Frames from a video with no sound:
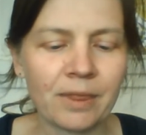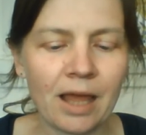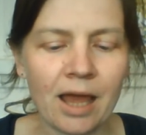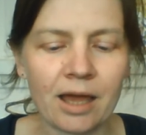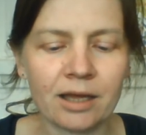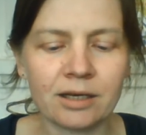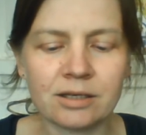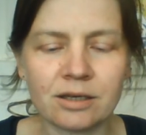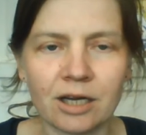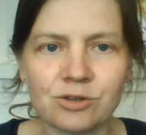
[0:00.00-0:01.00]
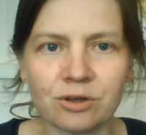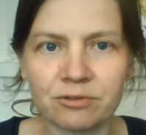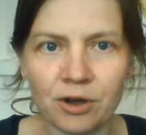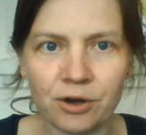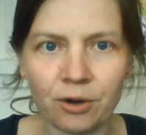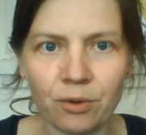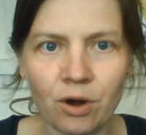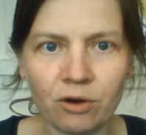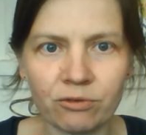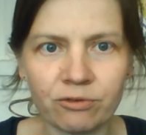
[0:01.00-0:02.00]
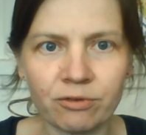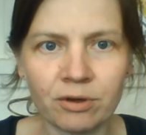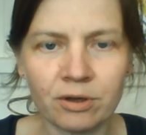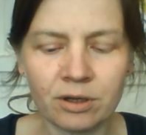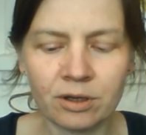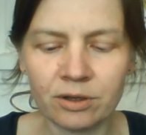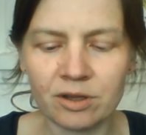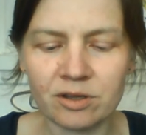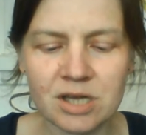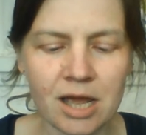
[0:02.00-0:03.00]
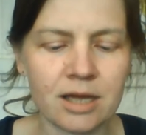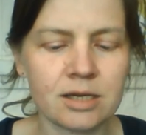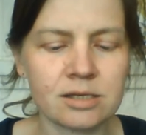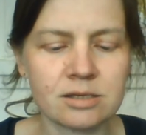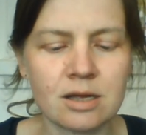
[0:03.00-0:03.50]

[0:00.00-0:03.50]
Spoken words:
and I took a photo of the skeins